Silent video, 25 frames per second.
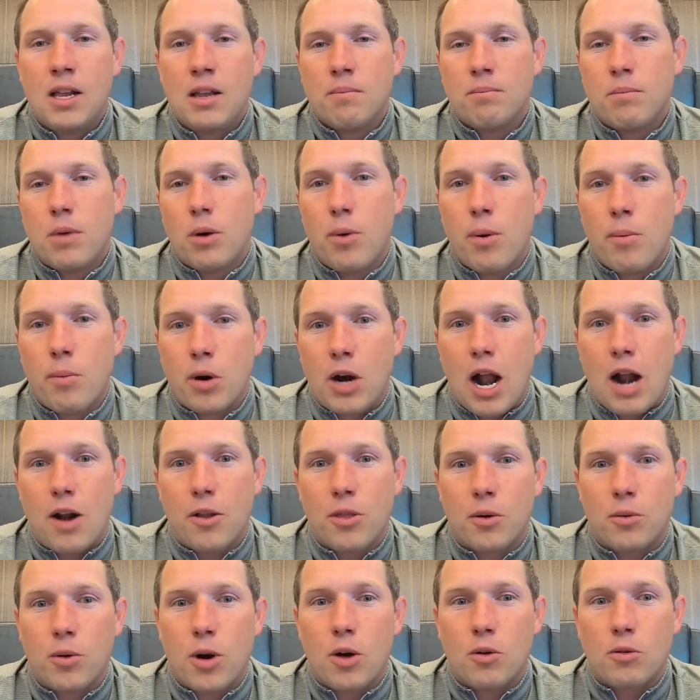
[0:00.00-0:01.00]
But when we're out on
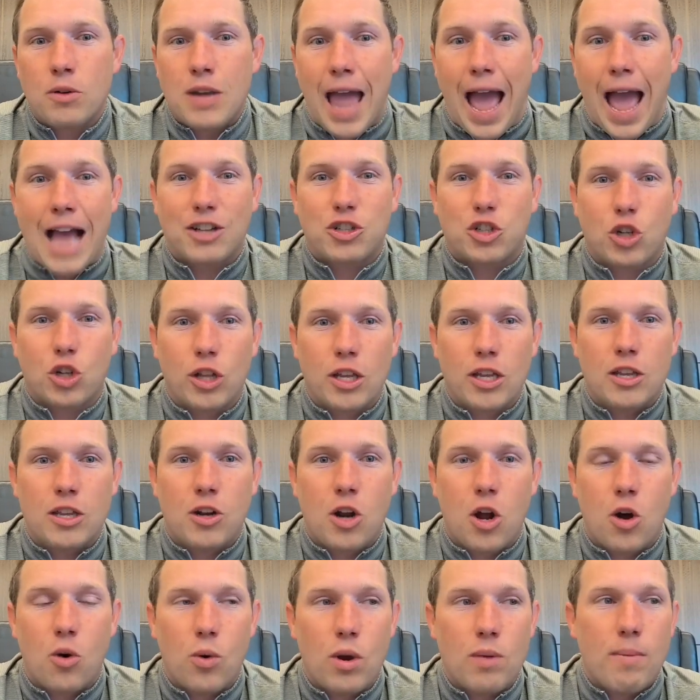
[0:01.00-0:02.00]
the road nationally, you
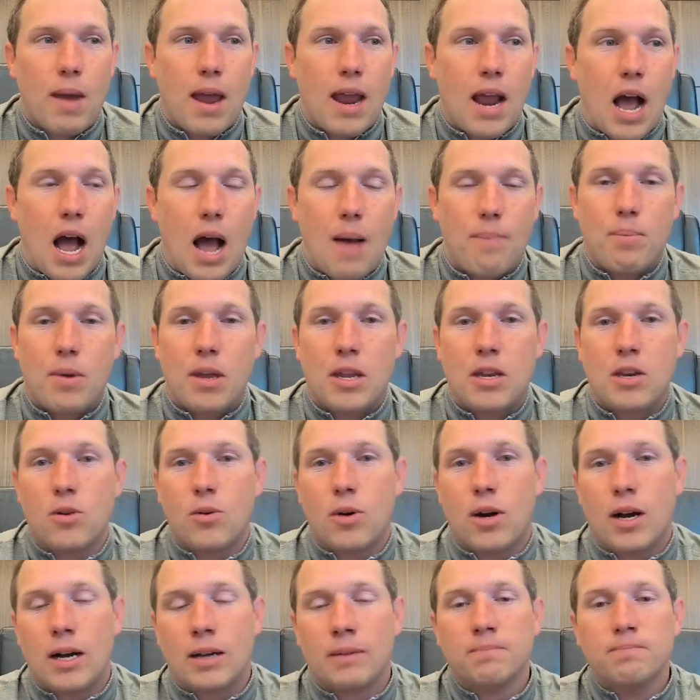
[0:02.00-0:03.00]
know, we may hop into
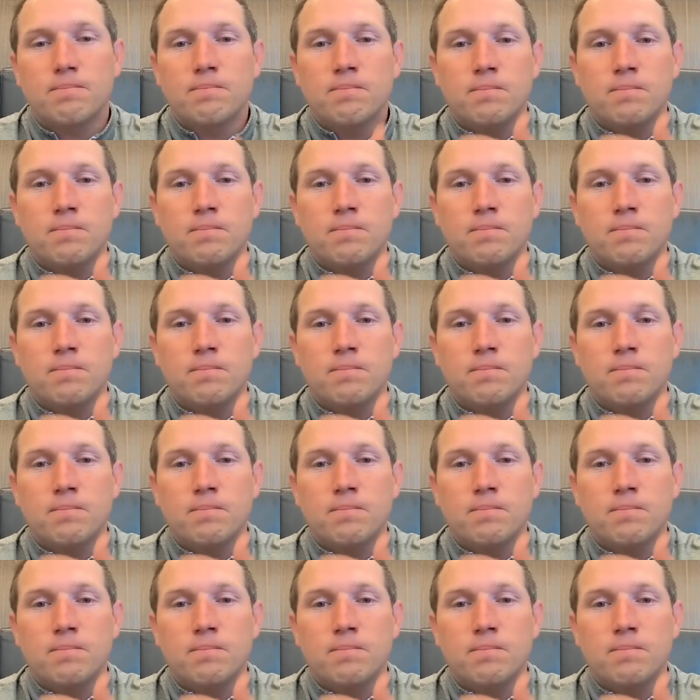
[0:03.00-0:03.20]
a